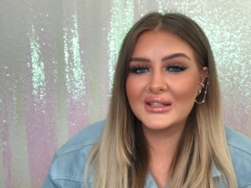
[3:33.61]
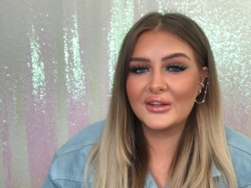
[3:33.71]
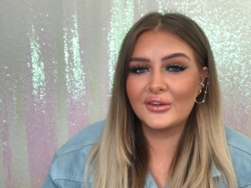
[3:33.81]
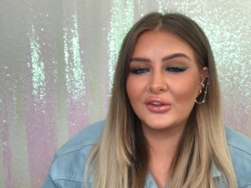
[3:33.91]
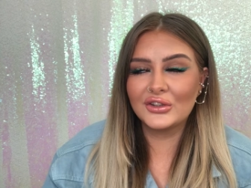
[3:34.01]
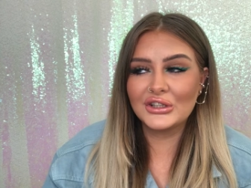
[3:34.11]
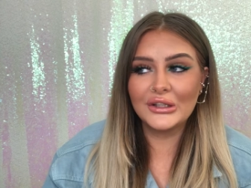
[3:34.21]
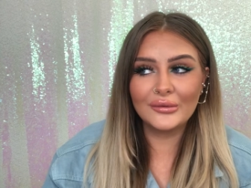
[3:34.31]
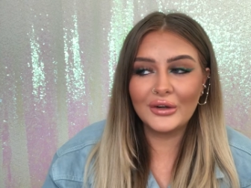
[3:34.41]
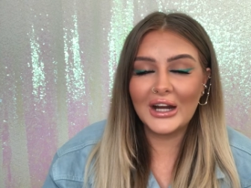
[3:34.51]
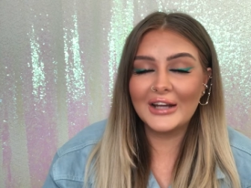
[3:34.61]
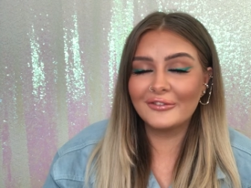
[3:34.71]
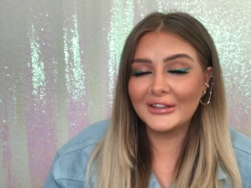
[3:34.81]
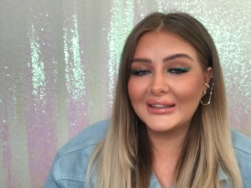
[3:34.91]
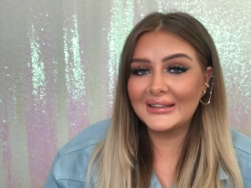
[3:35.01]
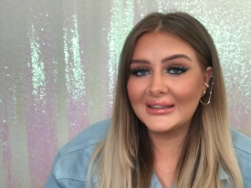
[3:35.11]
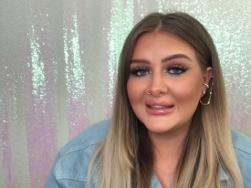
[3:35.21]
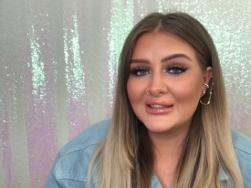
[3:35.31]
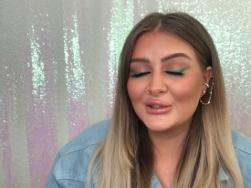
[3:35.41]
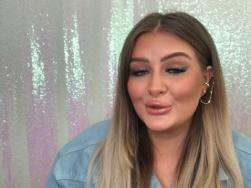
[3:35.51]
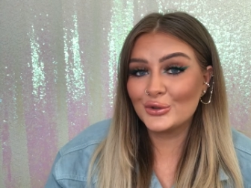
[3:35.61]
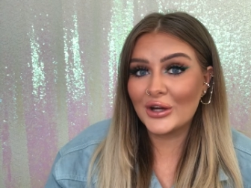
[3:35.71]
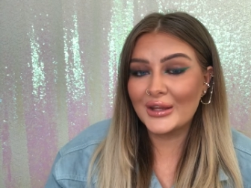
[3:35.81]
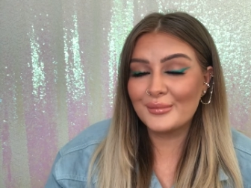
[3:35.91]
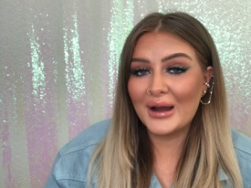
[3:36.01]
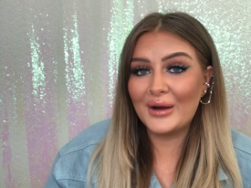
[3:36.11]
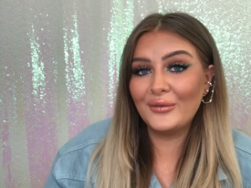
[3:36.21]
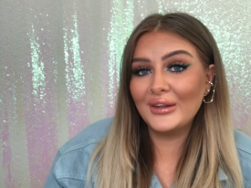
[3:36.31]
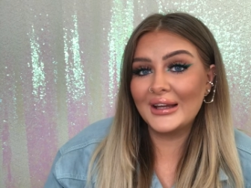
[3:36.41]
and I thought, do you know what, I really need to try them out.